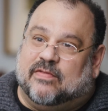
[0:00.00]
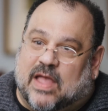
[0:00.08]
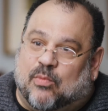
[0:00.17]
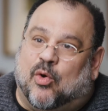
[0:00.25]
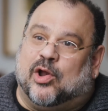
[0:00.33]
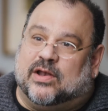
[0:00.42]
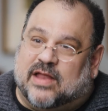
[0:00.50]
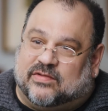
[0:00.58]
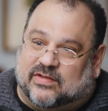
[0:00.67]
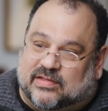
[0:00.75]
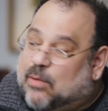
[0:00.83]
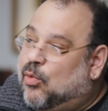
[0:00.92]
They
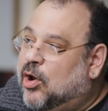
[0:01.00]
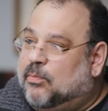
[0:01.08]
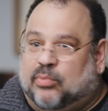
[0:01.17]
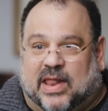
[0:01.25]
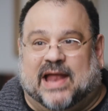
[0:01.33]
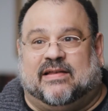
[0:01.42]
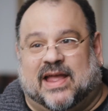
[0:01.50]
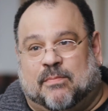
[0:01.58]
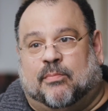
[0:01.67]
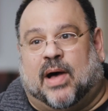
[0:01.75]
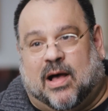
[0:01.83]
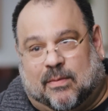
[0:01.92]
weren't planting
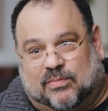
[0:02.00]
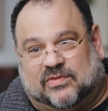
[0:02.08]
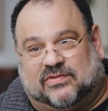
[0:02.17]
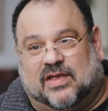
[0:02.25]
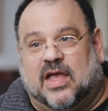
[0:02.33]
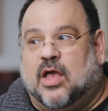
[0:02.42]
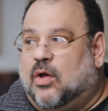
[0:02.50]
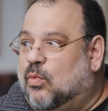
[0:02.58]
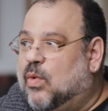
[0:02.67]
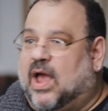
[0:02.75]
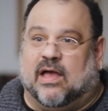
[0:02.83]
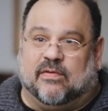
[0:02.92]
bombs
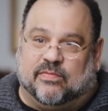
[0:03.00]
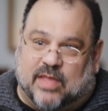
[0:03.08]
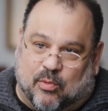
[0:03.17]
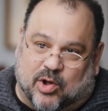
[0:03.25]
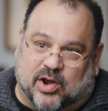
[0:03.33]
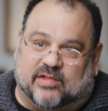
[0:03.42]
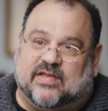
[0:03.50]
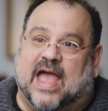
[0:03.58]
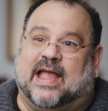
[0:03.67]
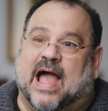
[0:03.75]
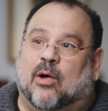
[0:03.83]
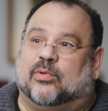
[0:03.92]
where they were going to
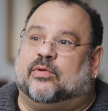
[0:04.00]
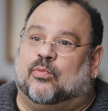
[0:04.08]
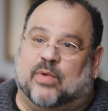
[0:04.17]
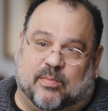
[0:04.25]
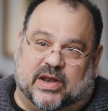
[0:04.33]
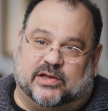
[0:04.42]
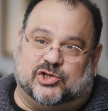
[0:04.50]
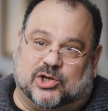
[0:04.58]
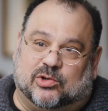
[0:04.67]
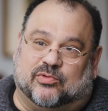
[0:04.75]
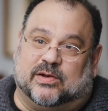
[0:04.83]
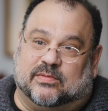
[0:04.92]
take out women and
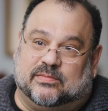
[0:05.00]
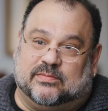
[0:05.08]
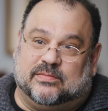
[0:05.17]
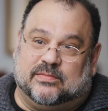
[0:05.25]
children.